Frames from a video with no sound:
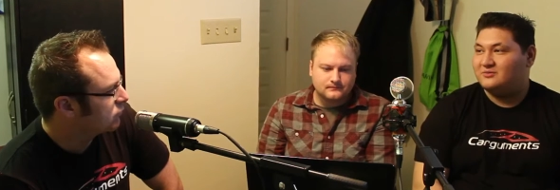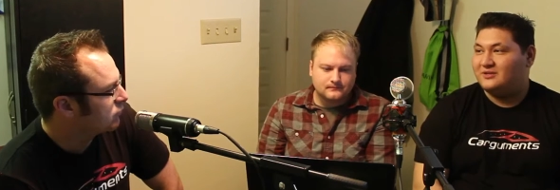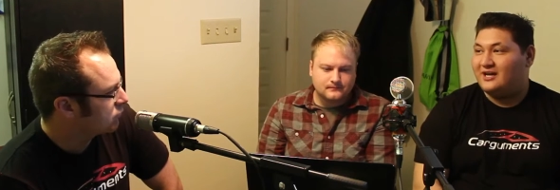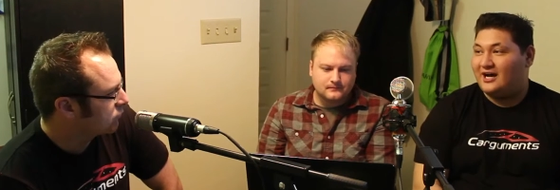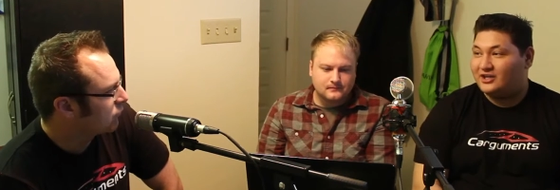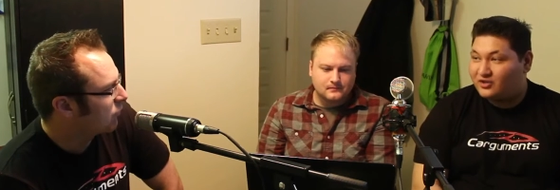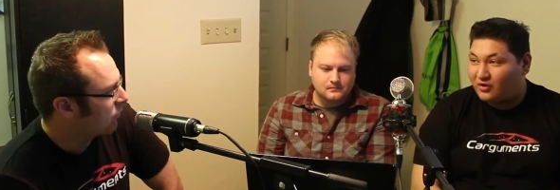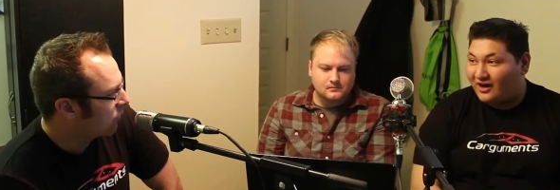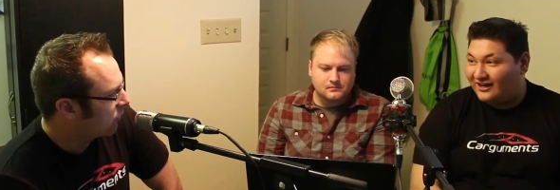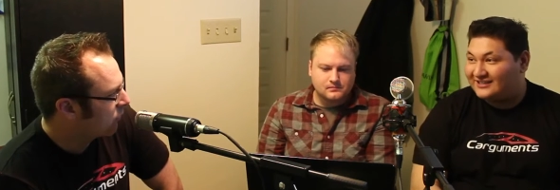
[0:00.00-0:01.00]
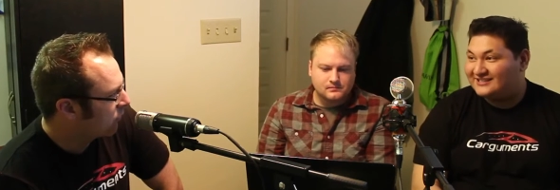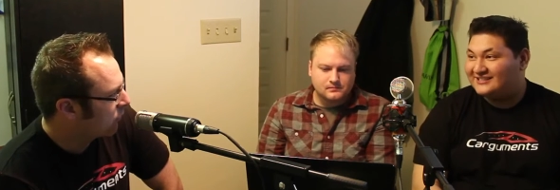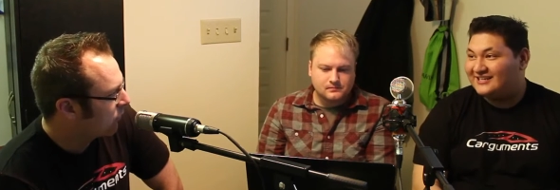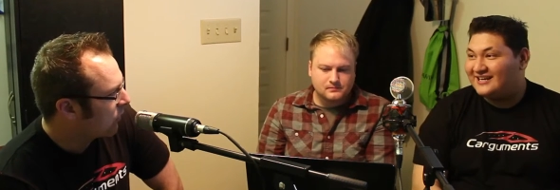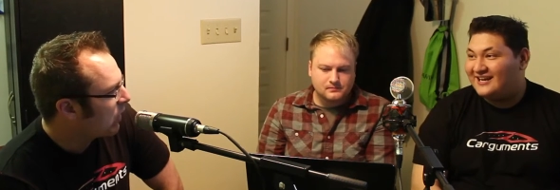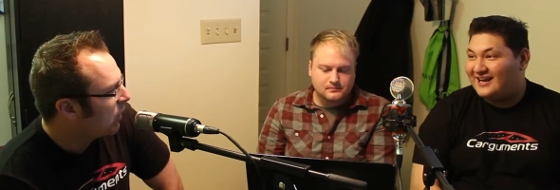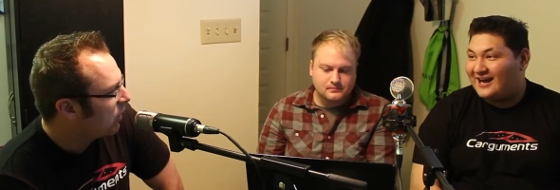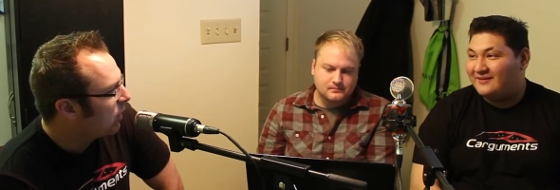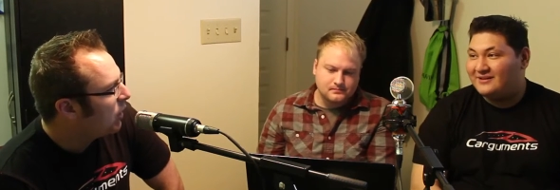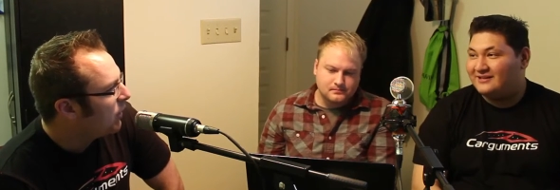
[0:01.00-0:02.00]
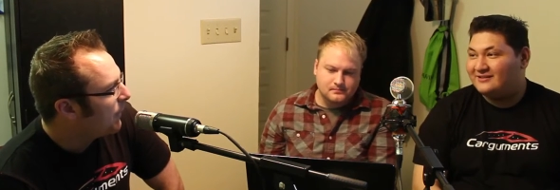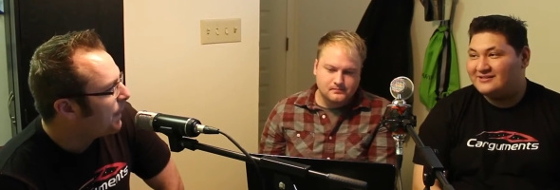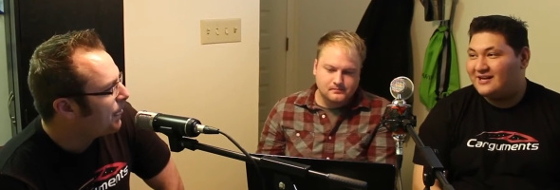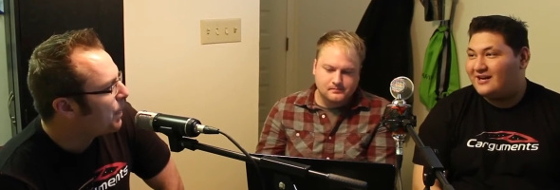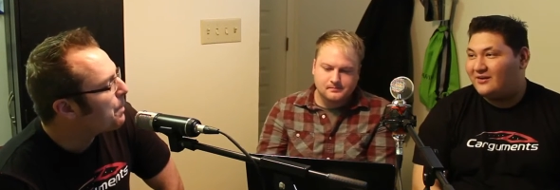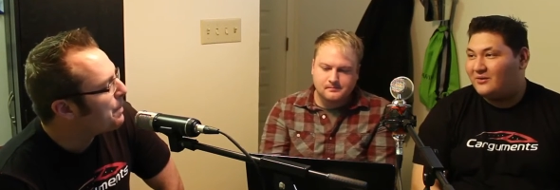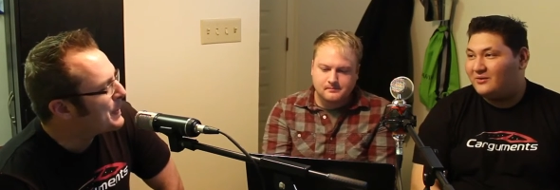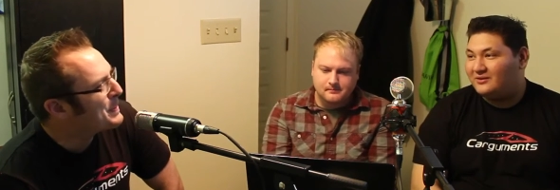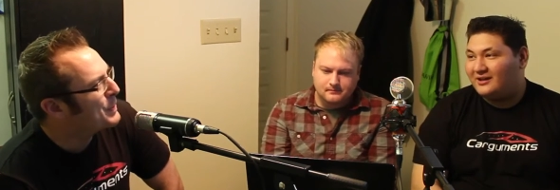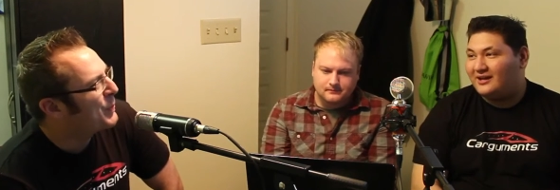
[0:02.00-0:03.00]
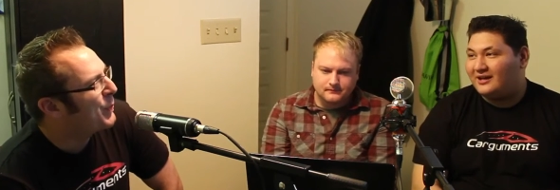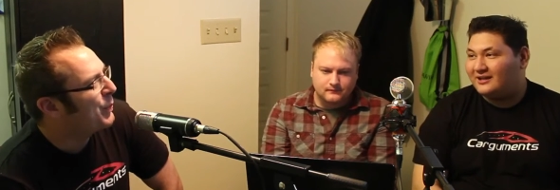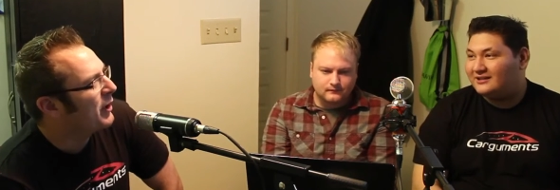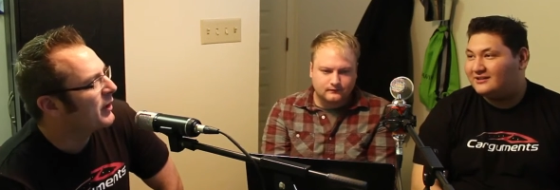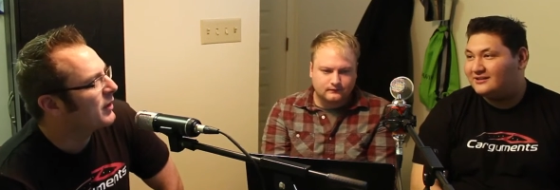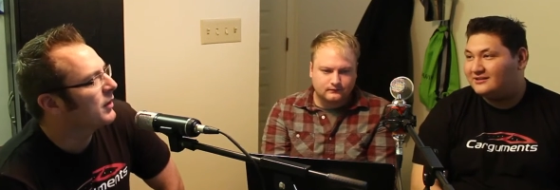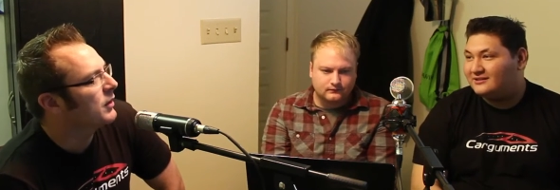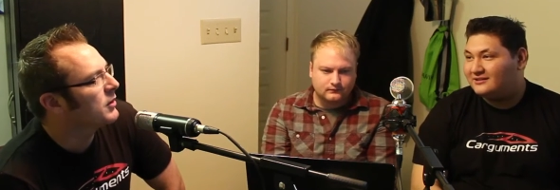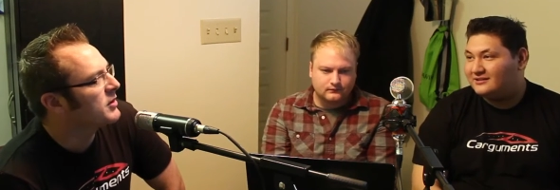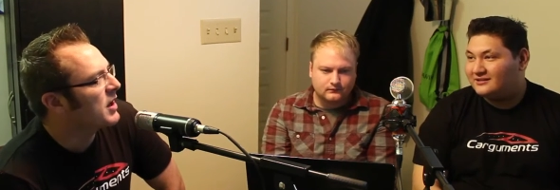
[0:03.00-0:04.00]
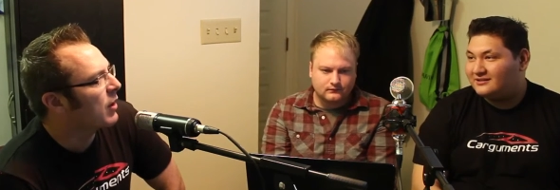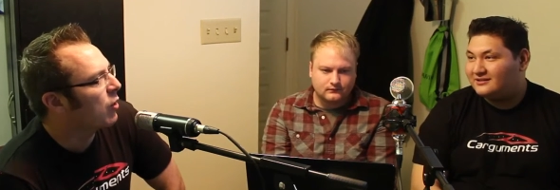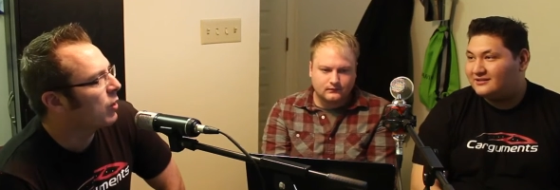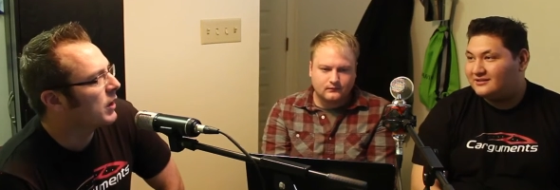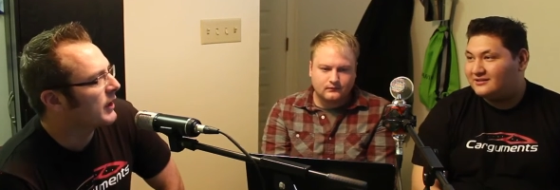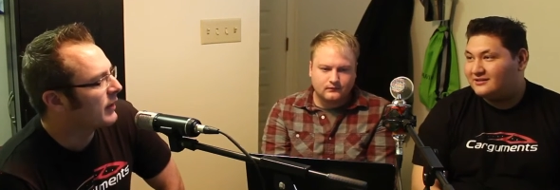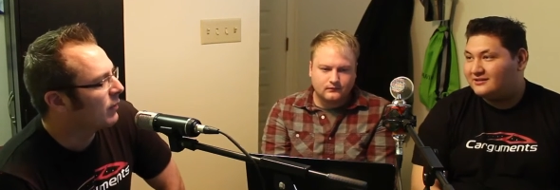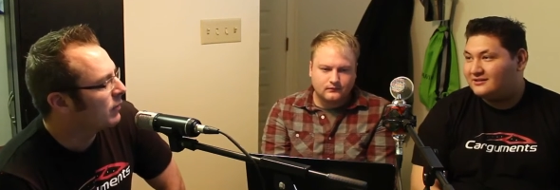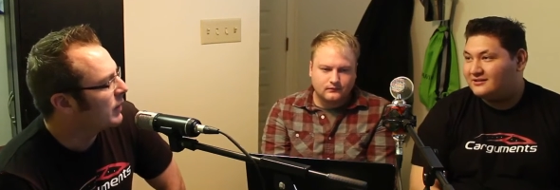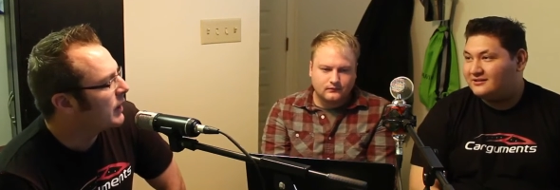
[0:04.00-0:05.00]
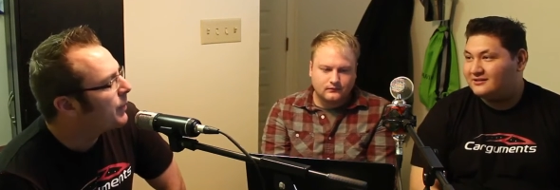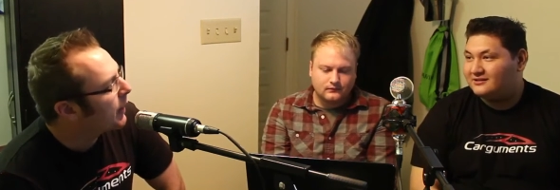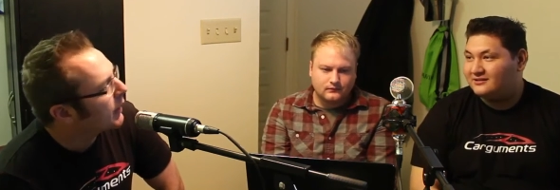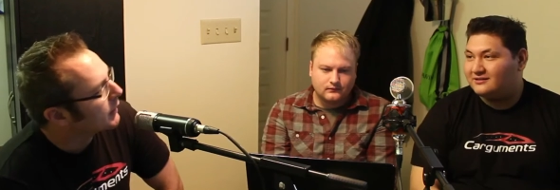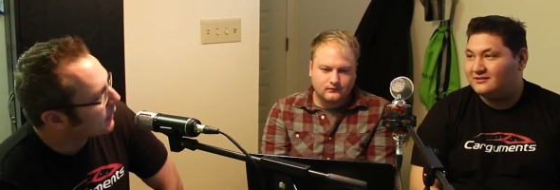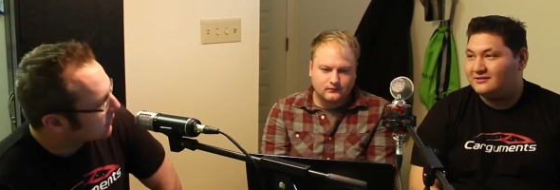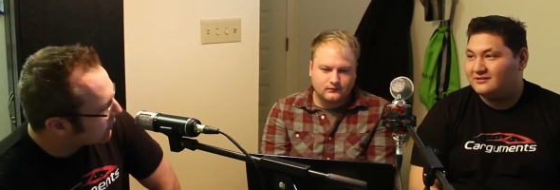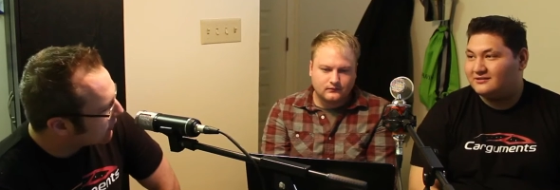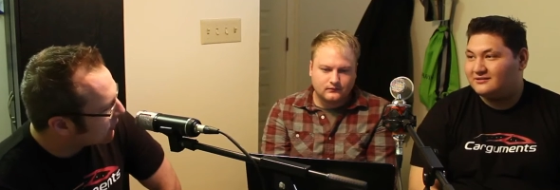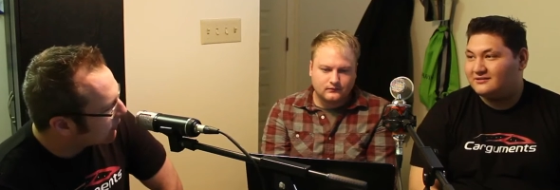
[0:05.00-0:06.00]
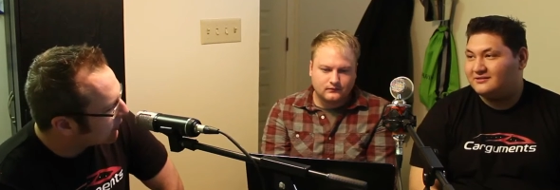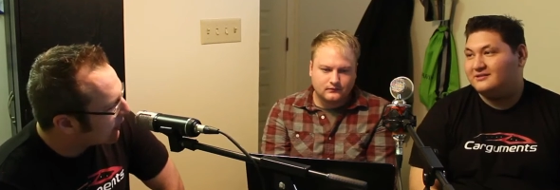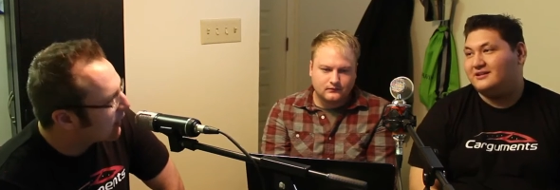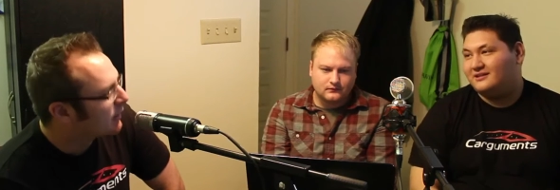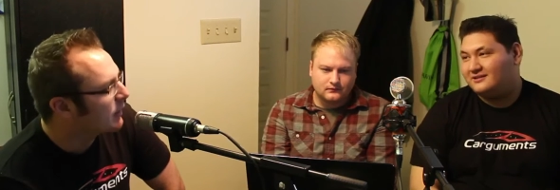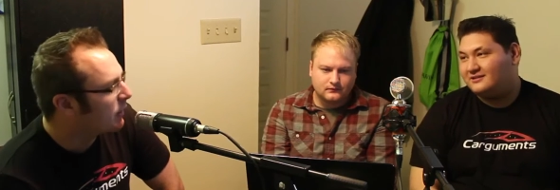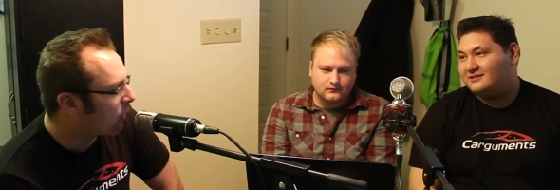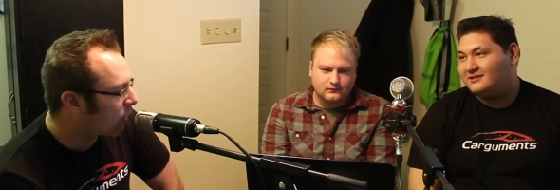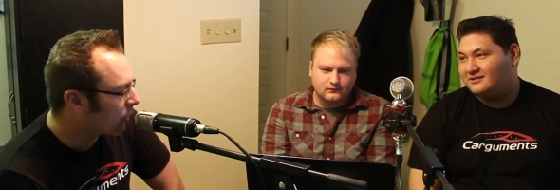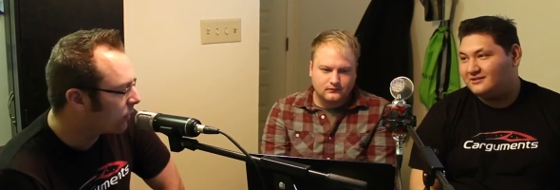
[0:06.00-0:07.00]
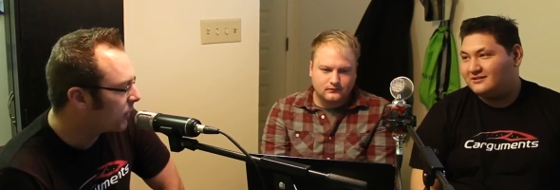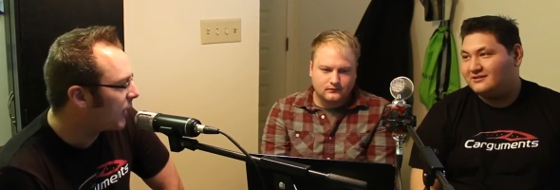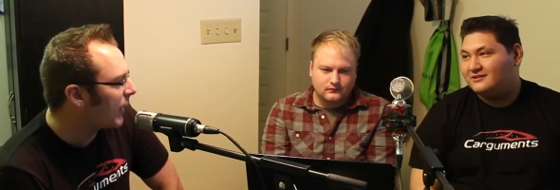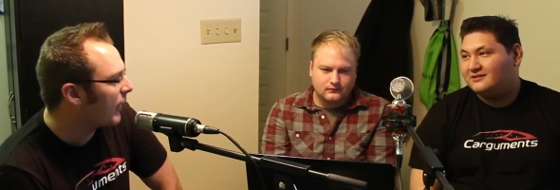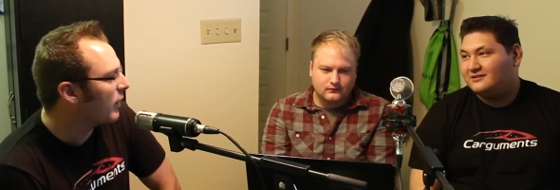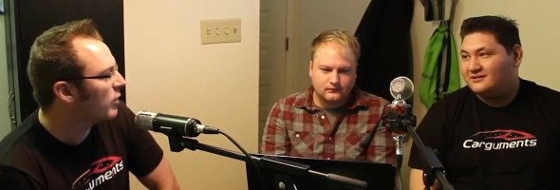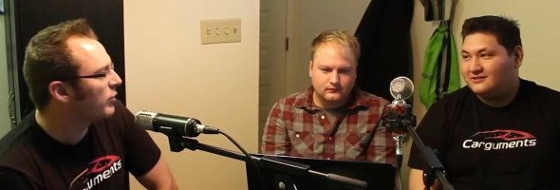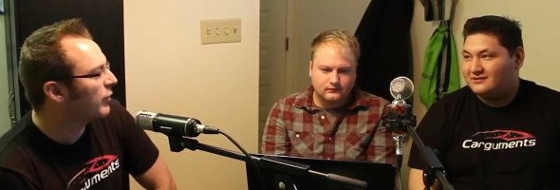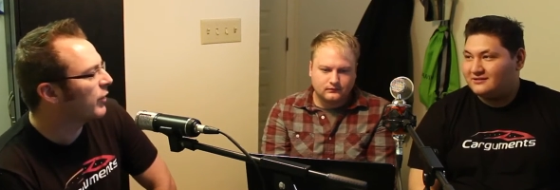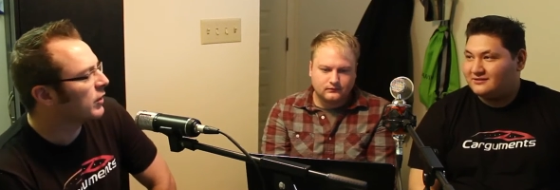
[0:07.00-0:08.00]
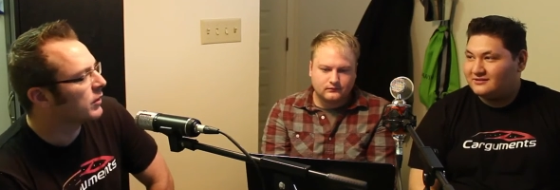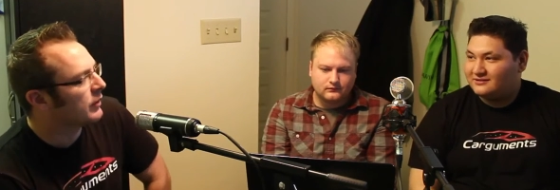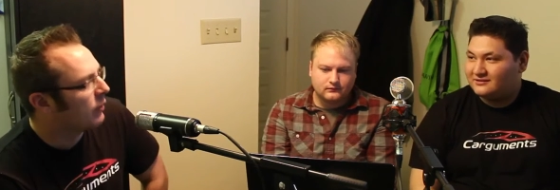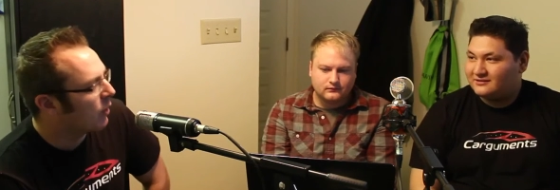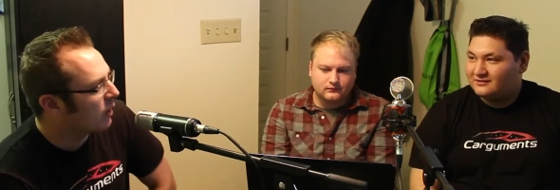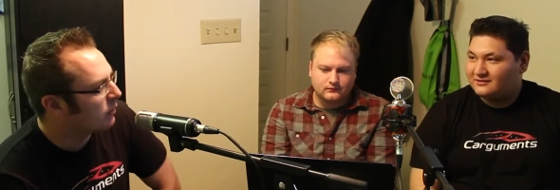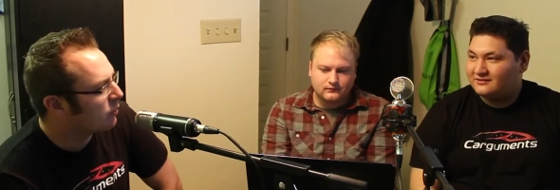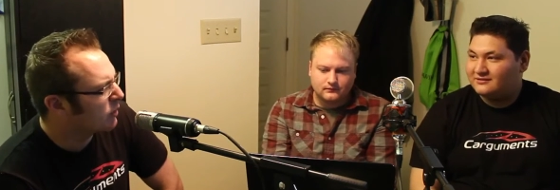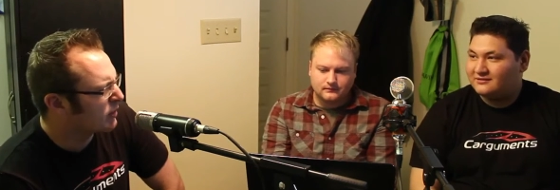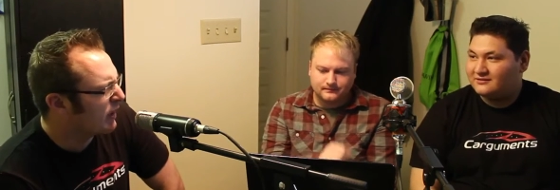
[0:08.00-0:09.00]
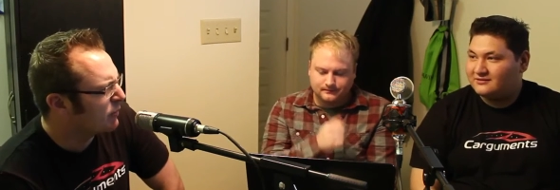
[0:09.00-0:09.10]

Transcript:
Speaker 1: we got trucks. I mean, there's not a whole lot.
Speaker 2: But there's not a whole lot that we pay attention to. They got yeah. the dart. They have the the 200, which that